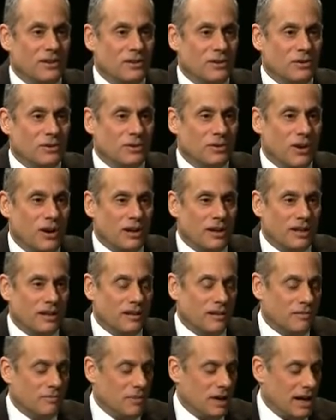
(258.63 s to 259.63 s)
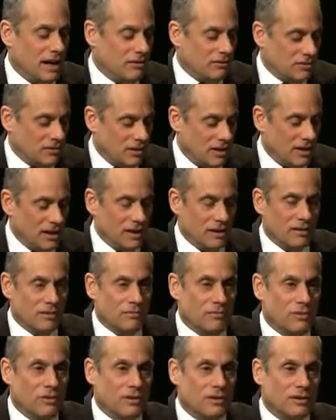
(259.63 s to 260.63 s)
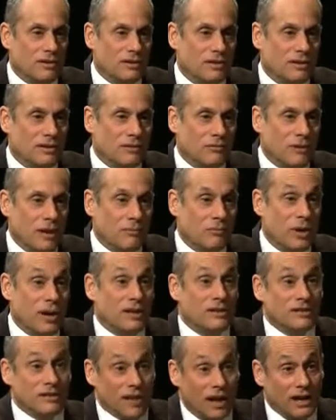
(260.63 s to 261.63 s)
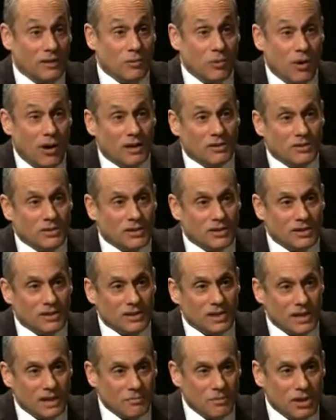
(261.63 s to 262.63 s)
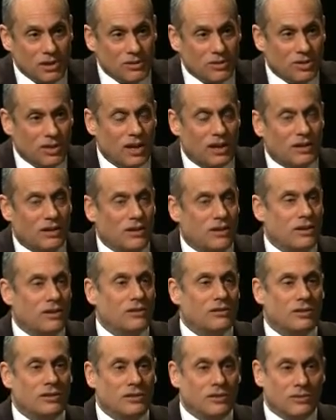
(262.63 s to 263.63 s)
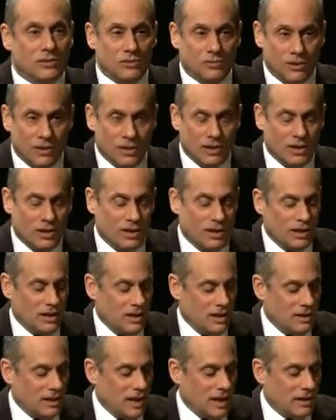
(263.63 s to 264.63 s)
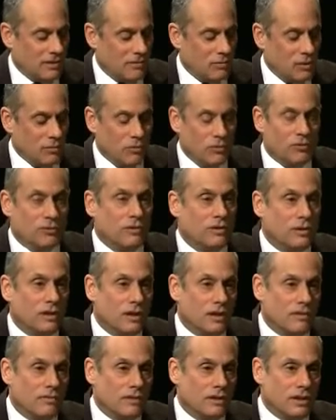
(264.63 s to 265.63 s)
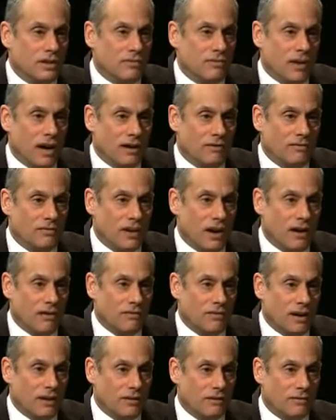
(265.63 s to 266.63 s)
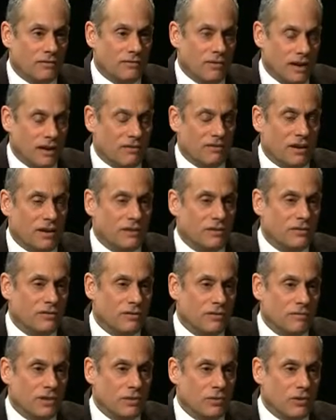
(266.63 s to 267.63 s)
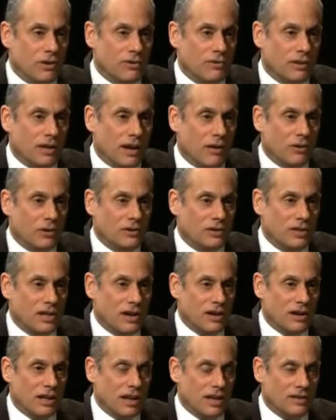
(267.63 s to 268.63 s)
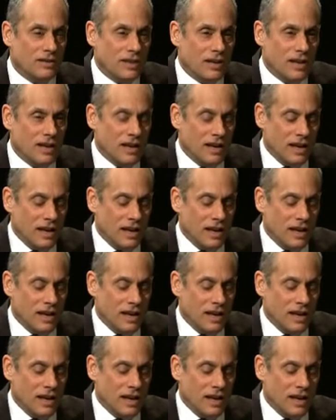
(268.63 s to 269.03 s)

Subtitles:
You're talking about, in the book, Rembrandt's Night Watch as an image that occurred to you in that removal of the 5 firefighters from the North Tower staircase.